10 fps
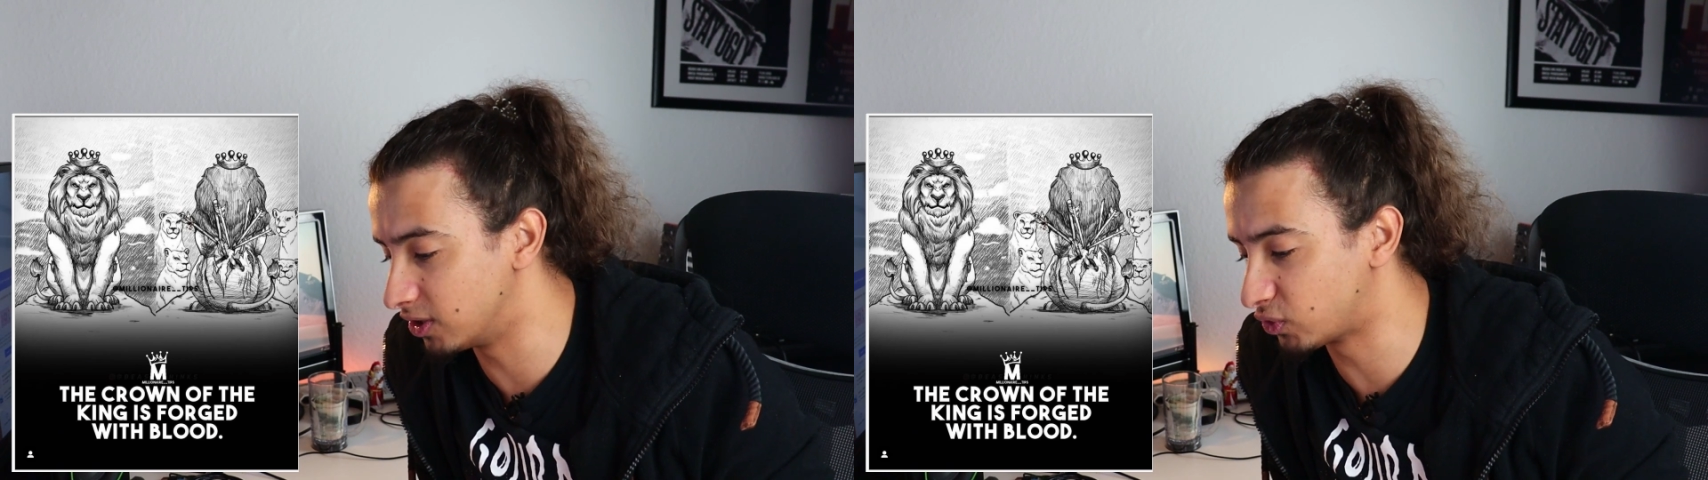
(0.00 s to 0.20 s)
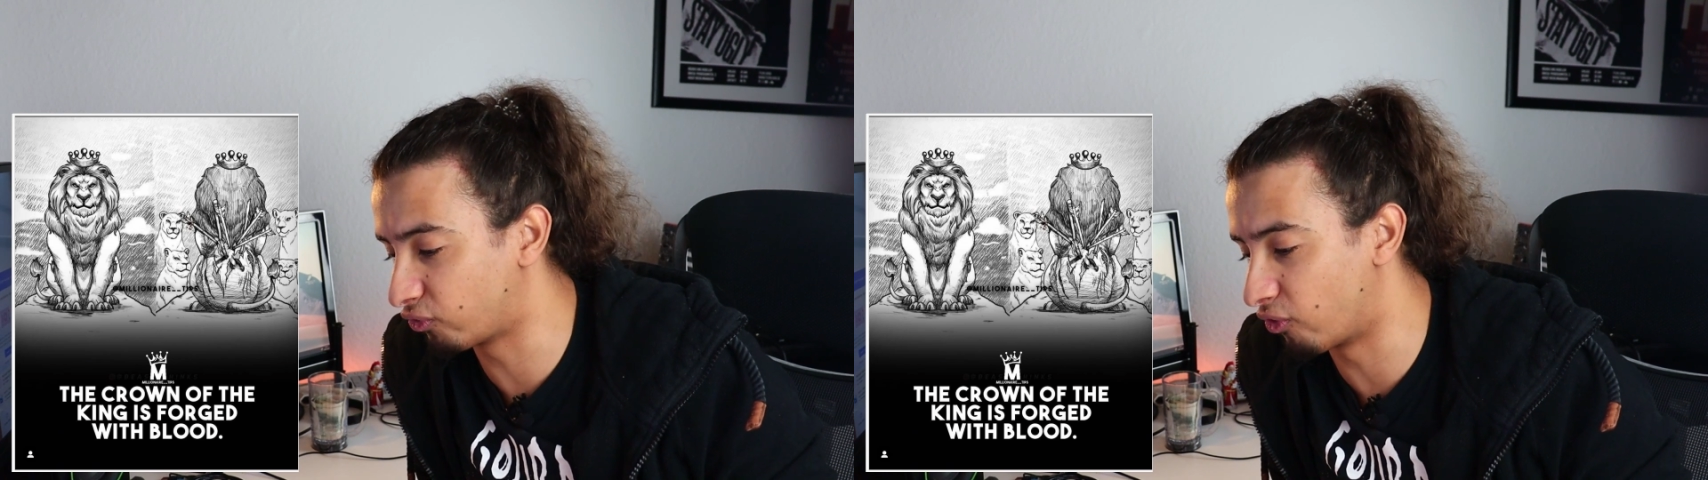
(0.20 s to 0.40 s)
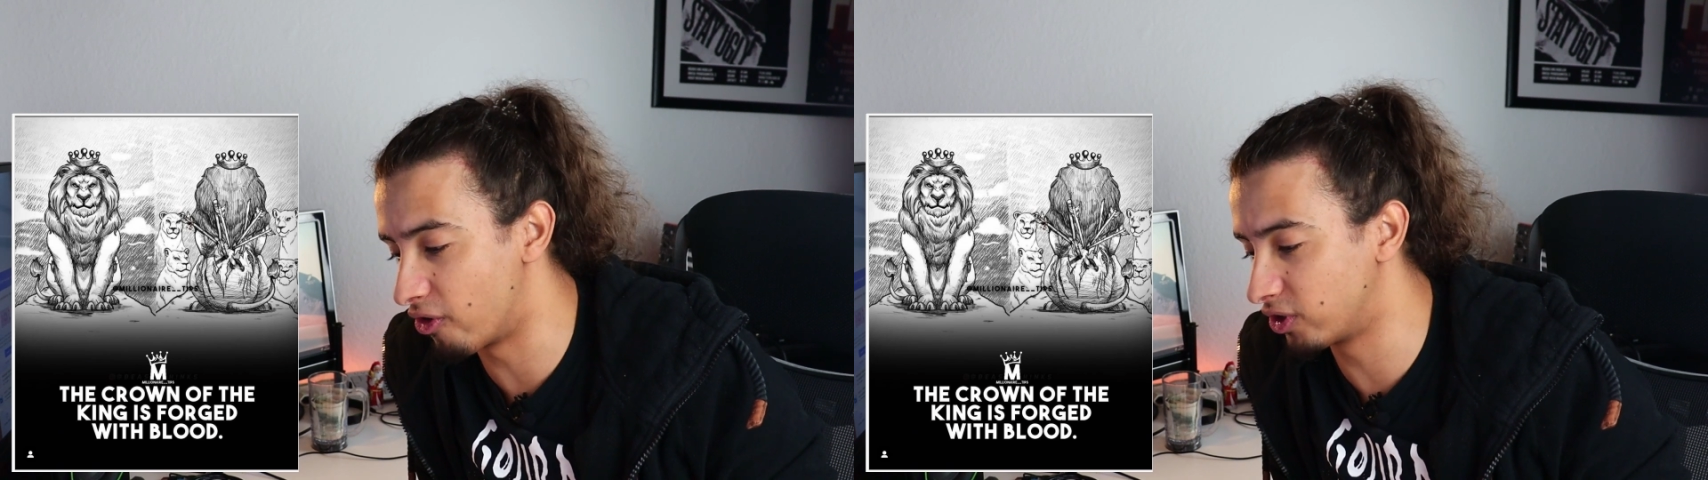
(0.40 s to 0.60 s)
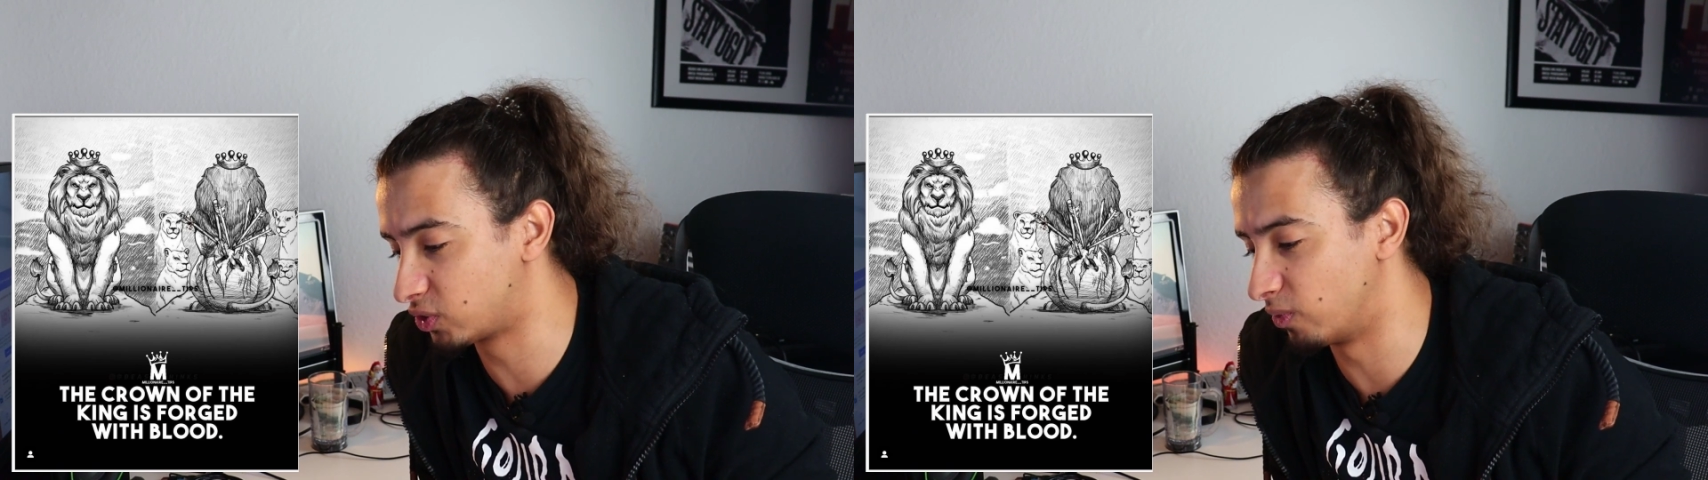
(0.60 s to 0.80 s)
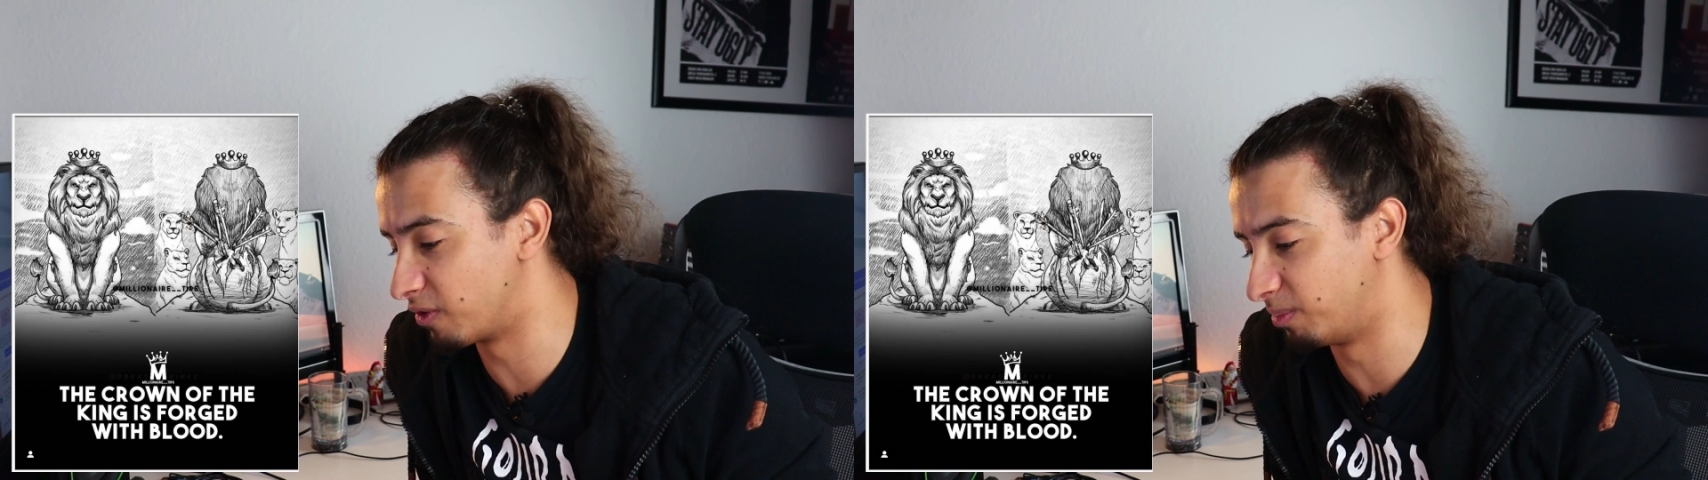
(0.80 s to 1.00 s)
is
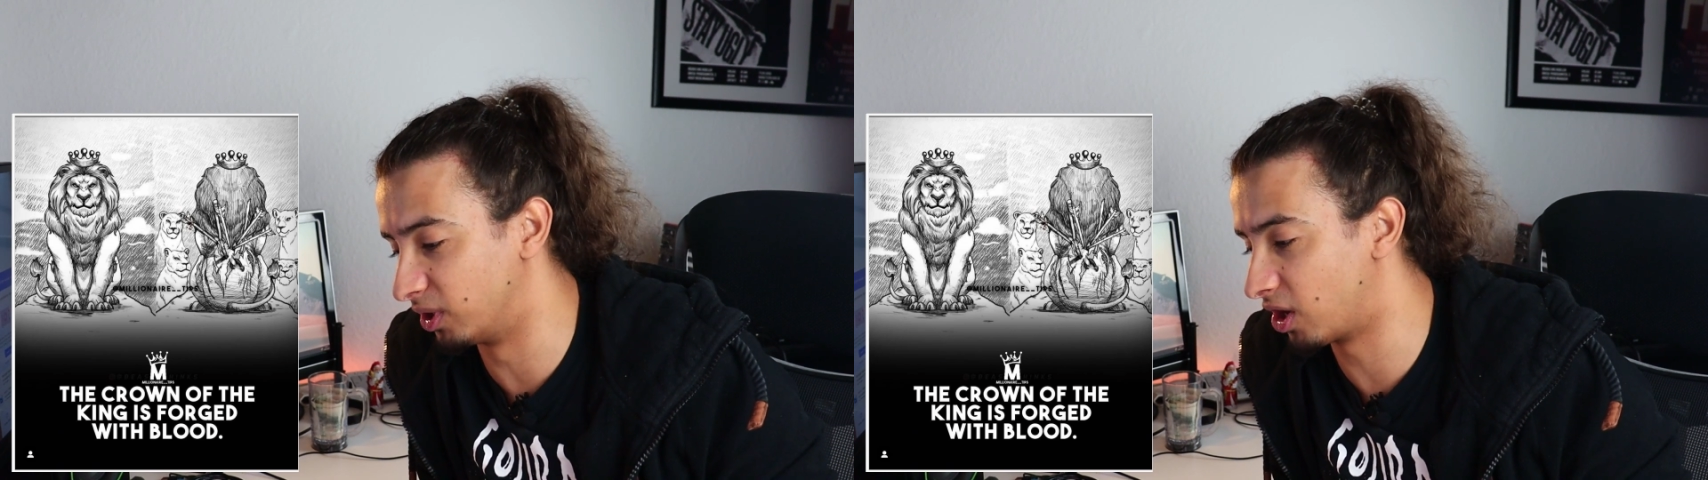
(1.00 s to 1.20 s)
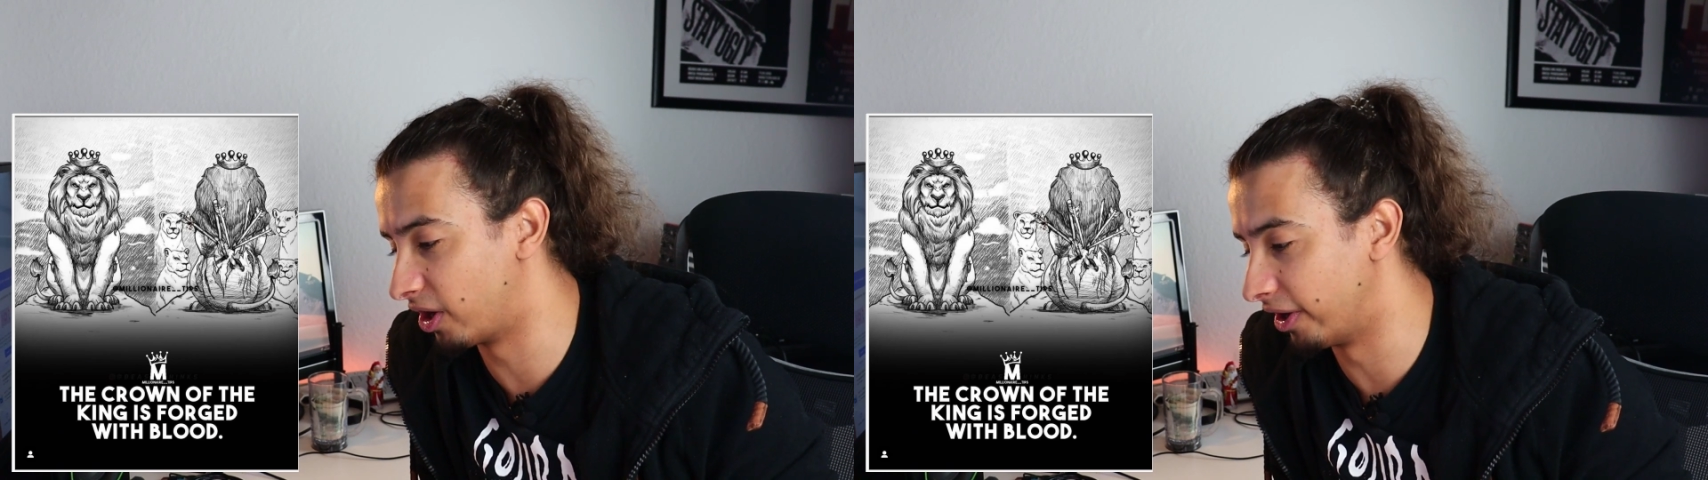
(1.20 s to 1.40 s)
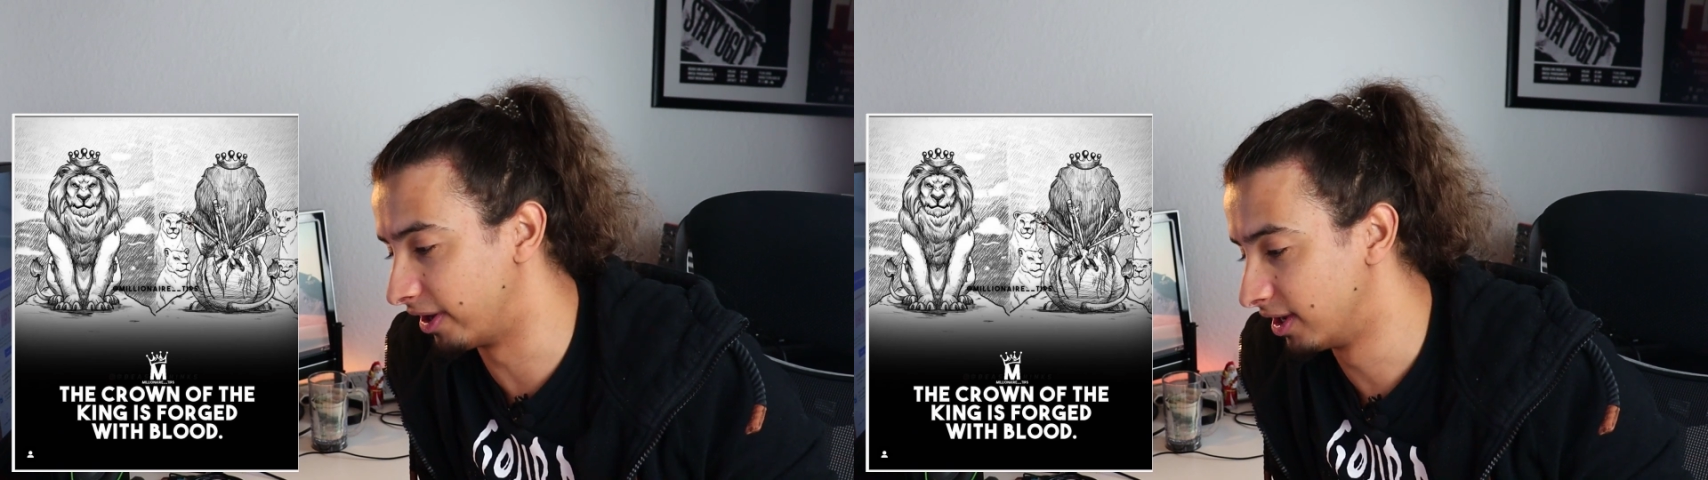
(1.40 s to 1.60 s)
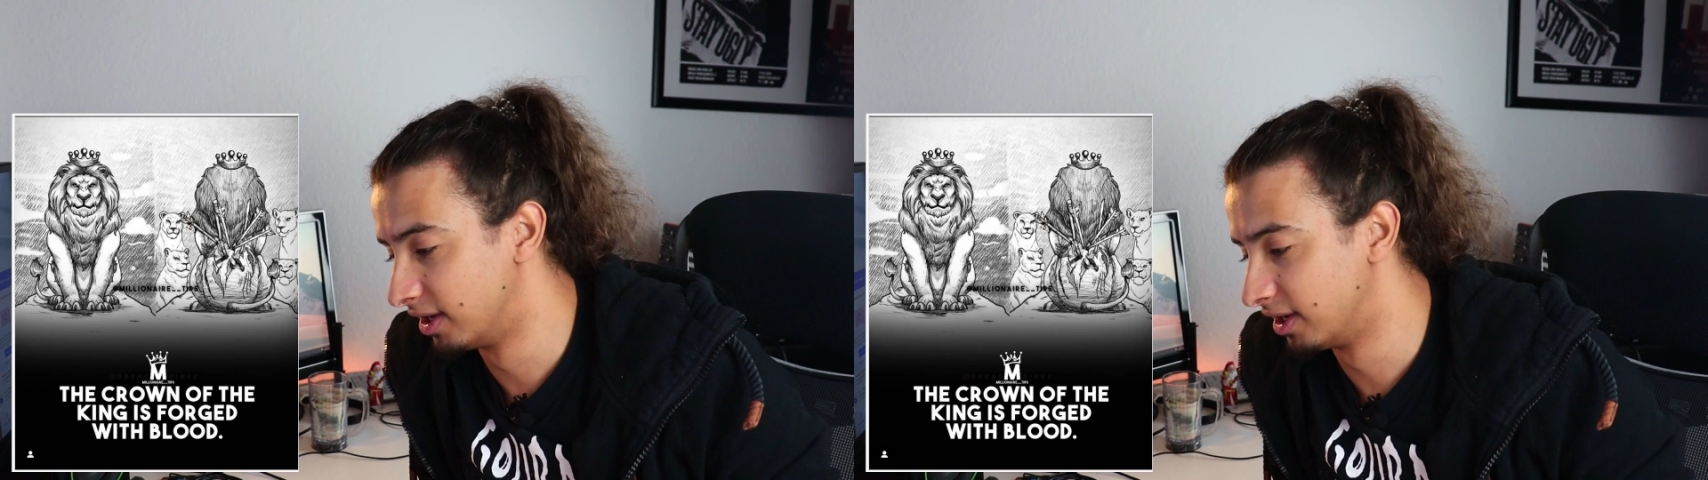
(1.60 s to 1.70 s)
forged with blood.